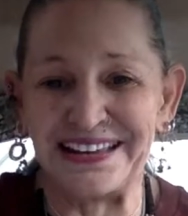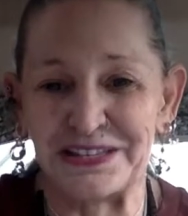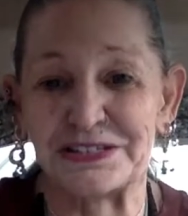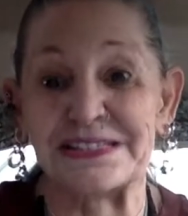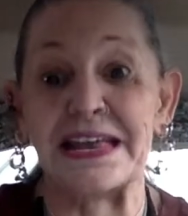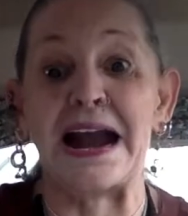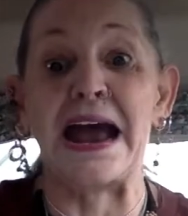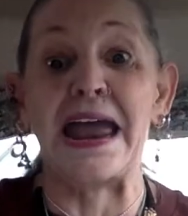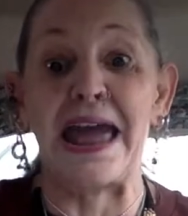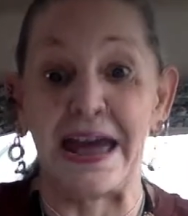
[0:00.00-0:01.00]
it's that
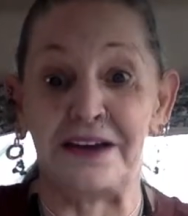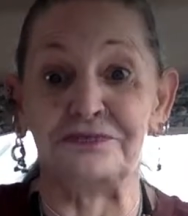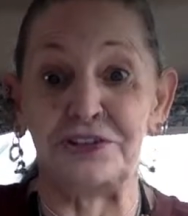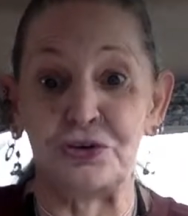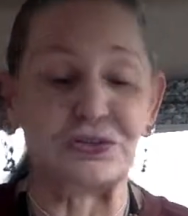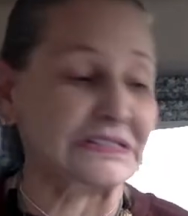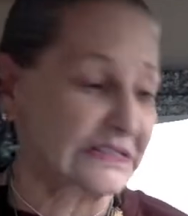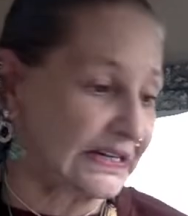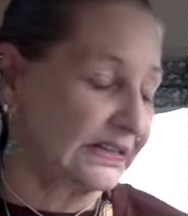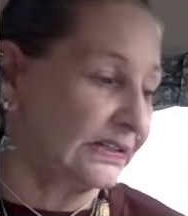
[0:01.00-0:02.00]
I have no
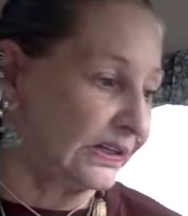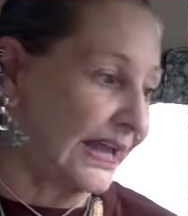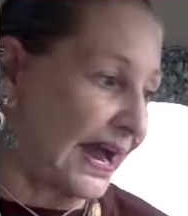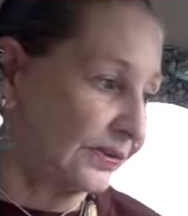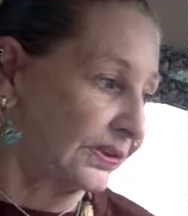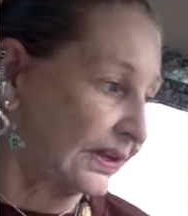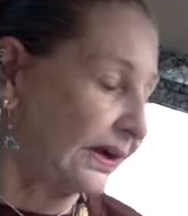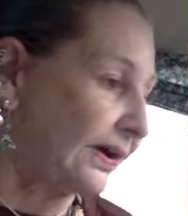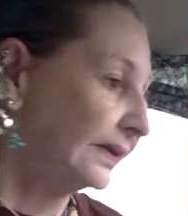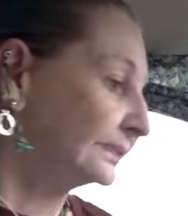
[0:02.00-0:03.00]
signal out
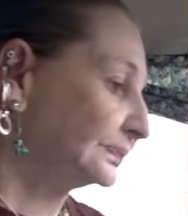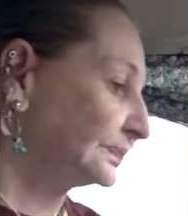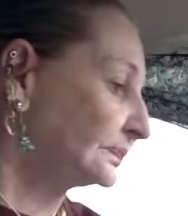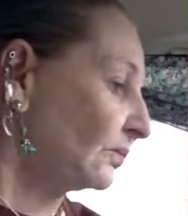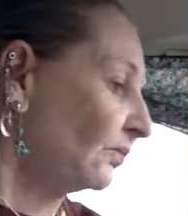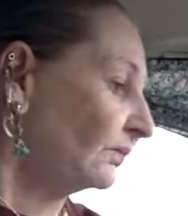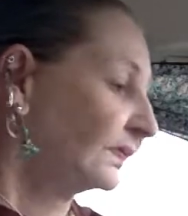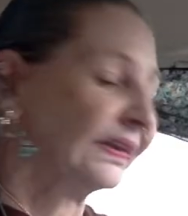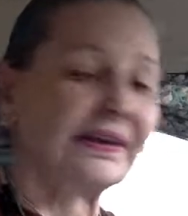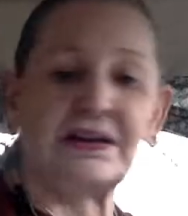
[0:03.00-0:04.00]
there.
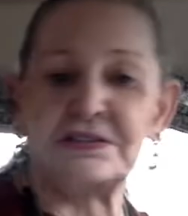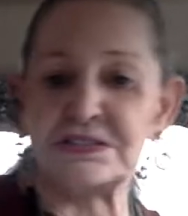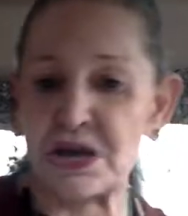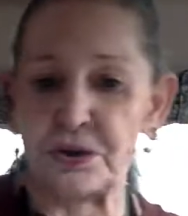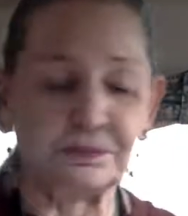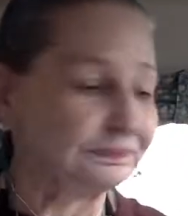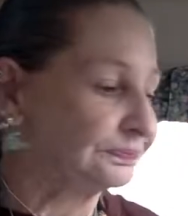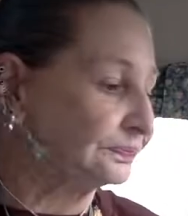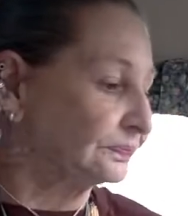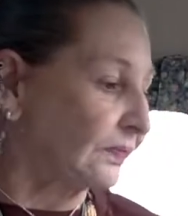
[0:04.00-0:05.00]
So,
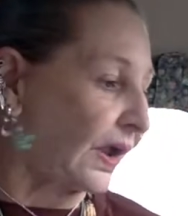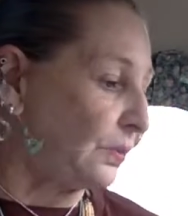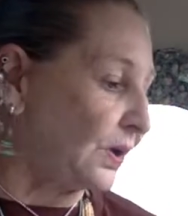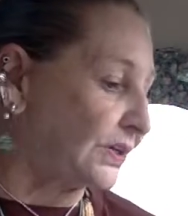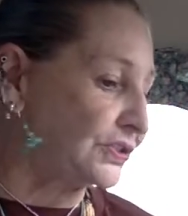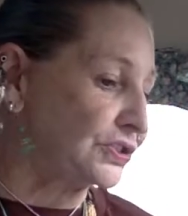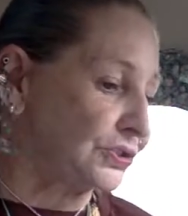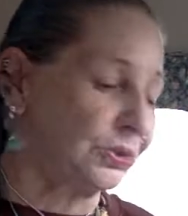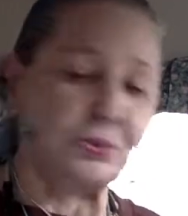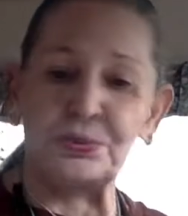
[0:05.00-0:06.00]
I wanted to
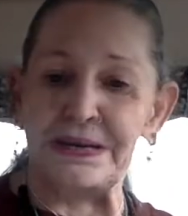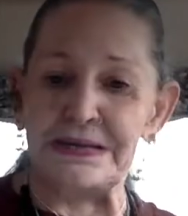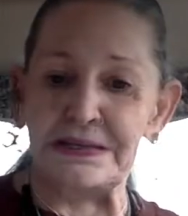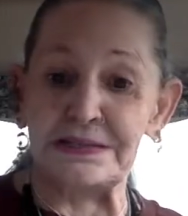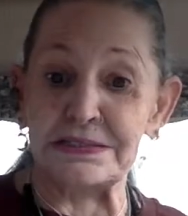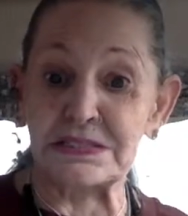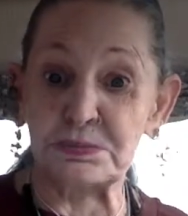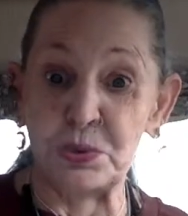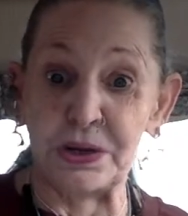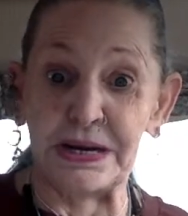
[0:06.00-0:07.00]
do a reading this
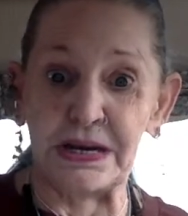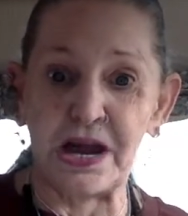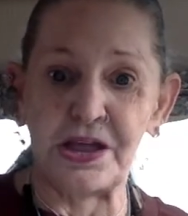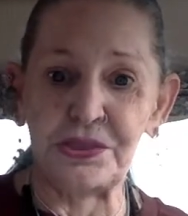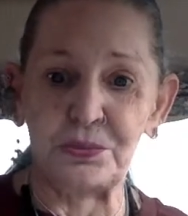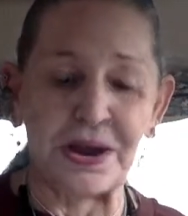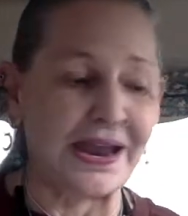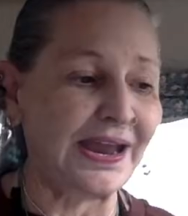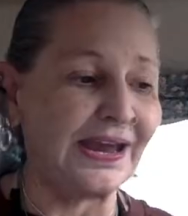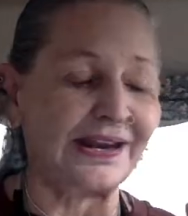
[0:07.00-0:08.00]
morning on the
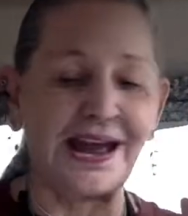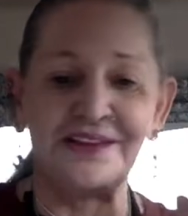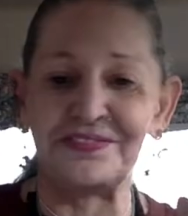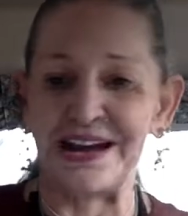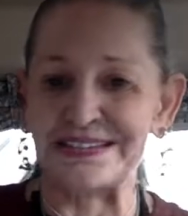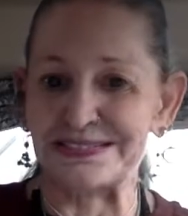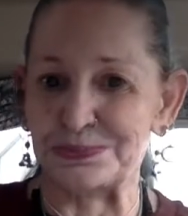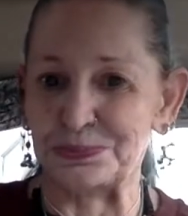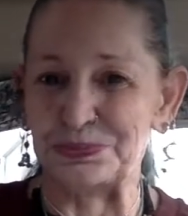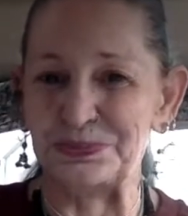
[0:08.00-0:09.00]
way, and I've got
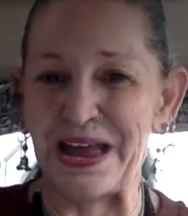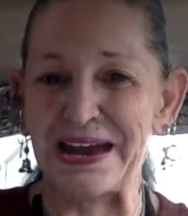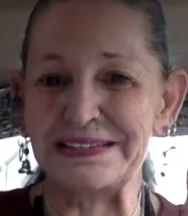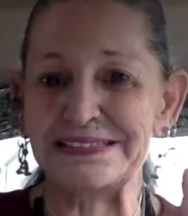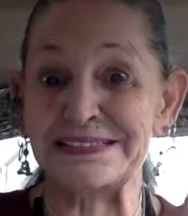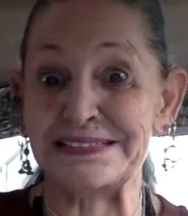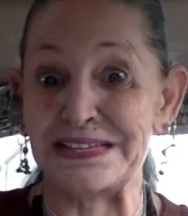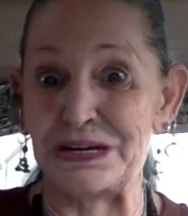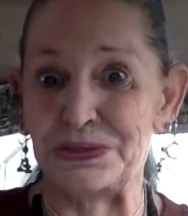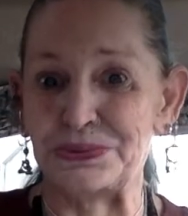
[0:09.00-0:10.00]
some nice
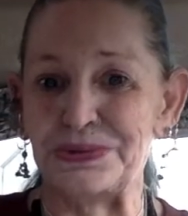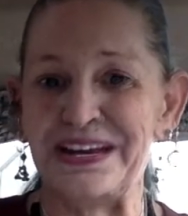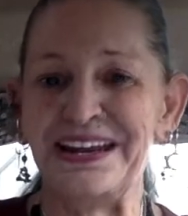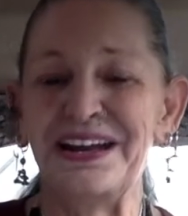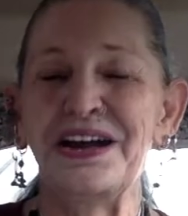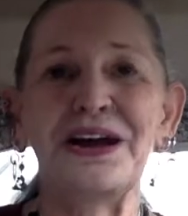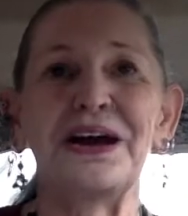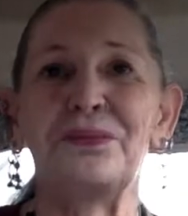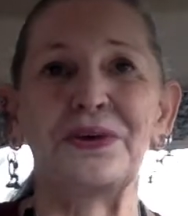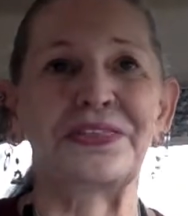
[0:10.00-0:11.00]
scenery
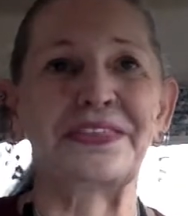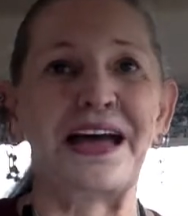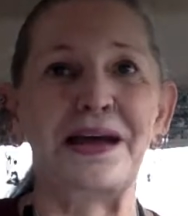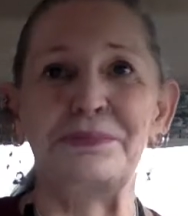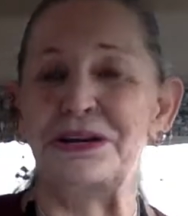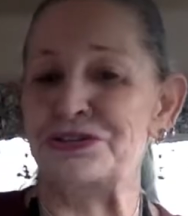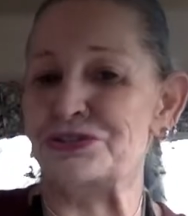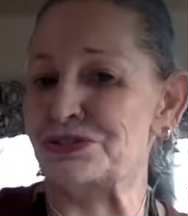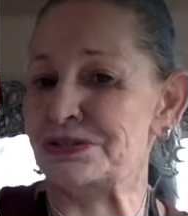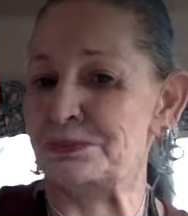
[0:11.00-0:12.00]
with, I'm going to
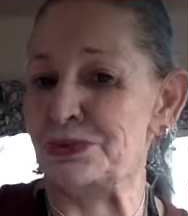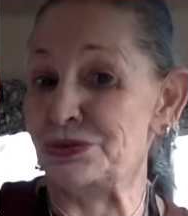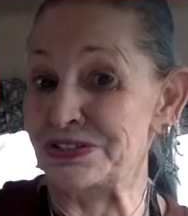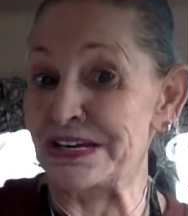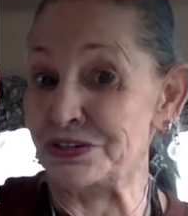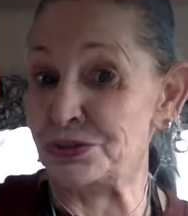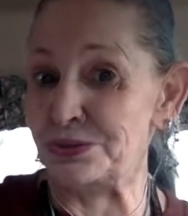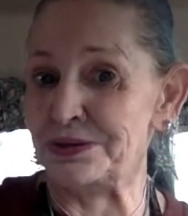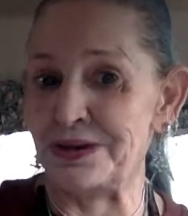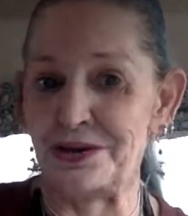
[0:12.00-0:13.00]
do some music to
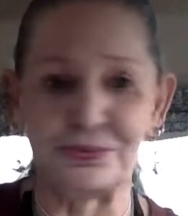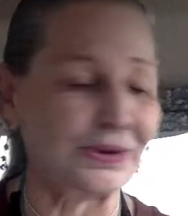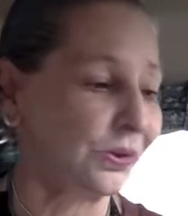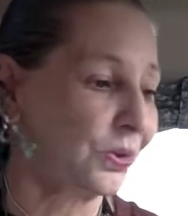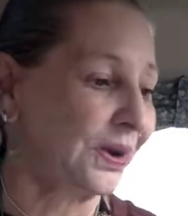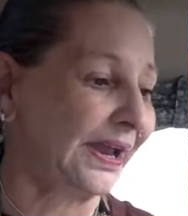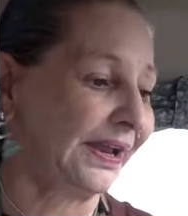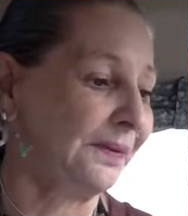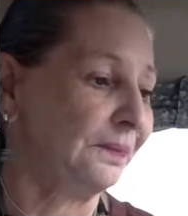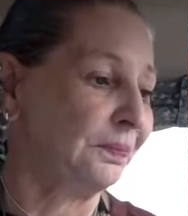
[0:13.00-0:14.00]
it here real quick,